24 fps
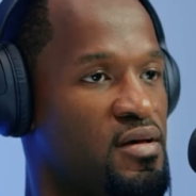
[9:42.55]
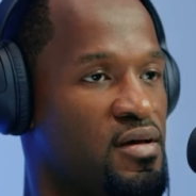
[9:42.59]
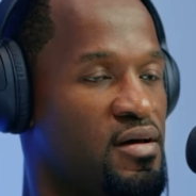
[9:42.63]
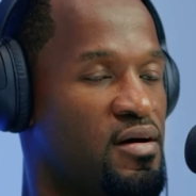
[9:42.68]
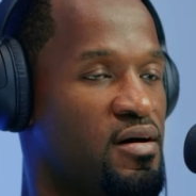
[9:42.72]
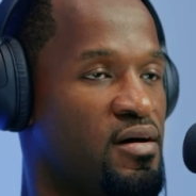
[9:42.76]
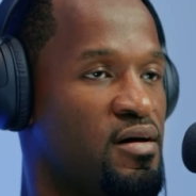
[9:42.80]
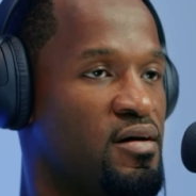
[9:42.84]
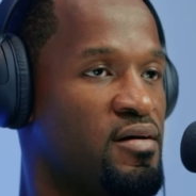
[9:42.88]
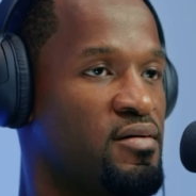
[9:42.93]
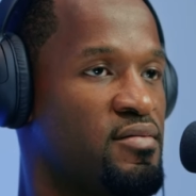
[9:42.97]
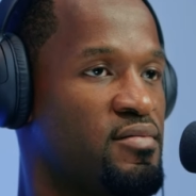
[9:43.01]

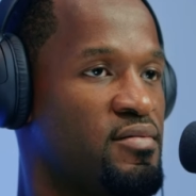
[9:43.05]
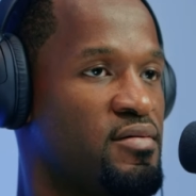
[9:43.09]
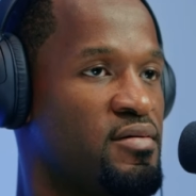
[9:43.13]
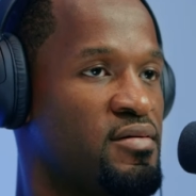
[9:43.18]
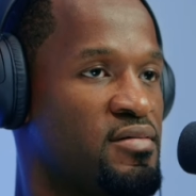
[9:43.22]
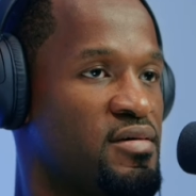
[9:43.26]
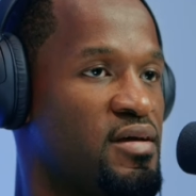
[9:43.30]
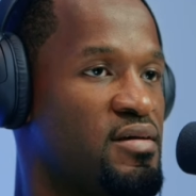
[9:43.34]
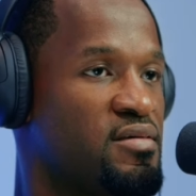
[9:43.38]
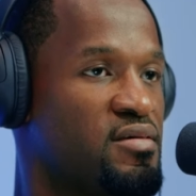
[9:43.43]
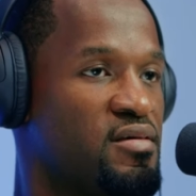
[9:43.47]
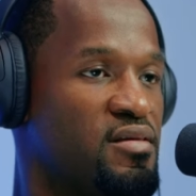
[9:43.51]
Uh,
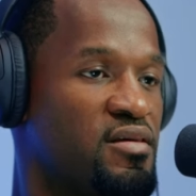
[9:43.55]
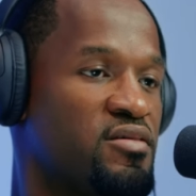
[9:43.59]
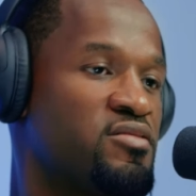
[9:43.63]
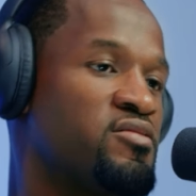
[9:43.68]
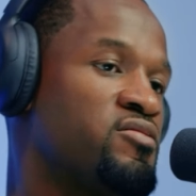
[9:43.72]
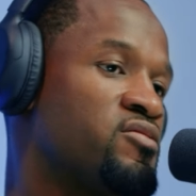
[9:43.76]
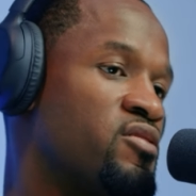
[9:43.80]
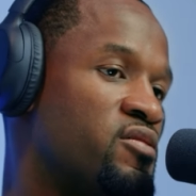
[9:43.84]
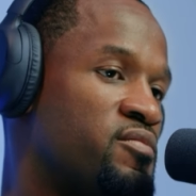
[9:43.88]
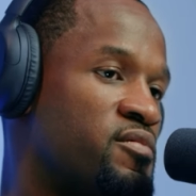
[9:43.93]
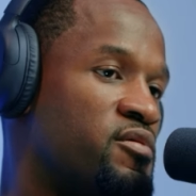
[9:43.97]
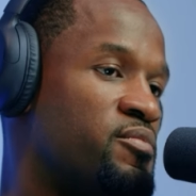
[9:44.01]
essentially, it's
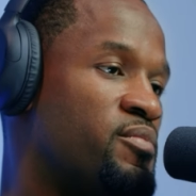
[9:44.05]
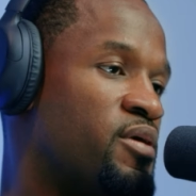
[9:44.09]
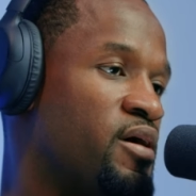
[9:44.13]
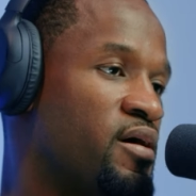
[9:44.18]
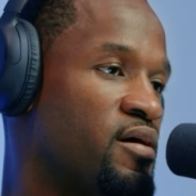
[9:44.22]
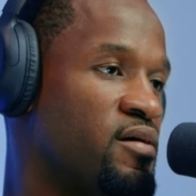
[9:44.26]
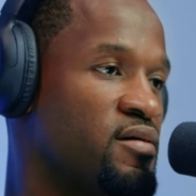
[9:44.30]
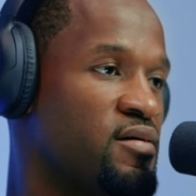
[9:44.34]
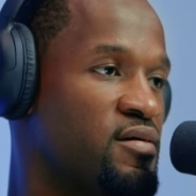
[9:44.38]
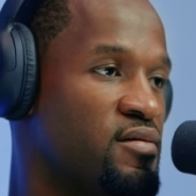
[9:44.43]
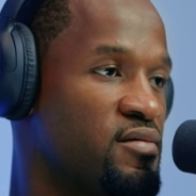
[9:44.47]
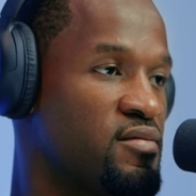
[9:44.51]
determined
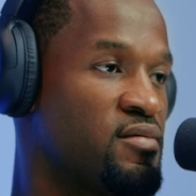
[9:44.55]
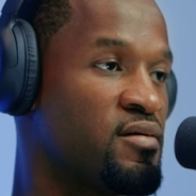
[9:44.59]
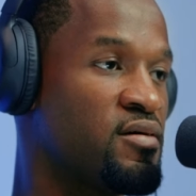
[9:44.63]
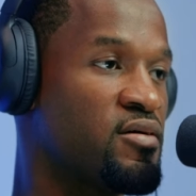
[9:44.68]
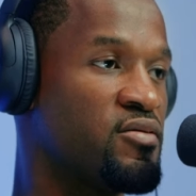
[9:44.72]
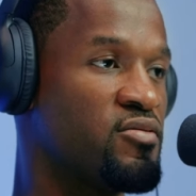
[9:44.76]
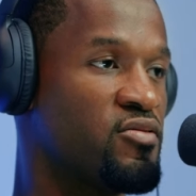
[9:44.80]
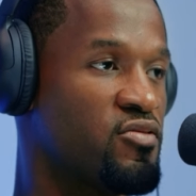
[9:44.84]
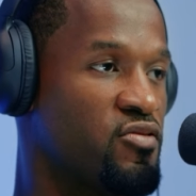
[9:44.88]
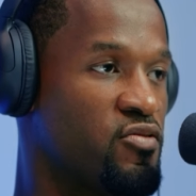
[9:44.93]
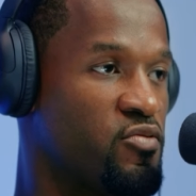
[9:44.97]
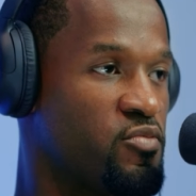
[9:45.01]
by the
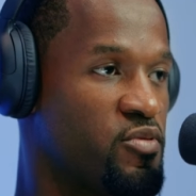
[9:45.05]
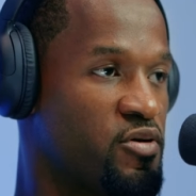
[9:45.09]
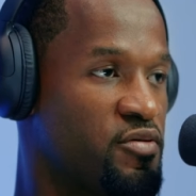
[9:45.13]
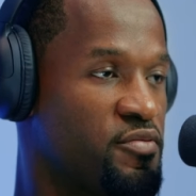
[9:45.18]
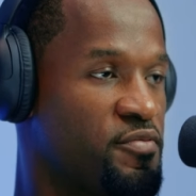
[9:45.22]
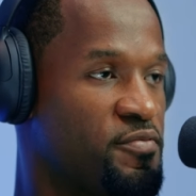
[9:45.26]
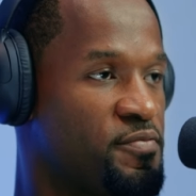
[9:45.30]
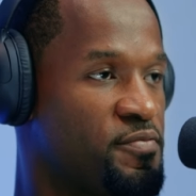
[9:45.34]
consumer.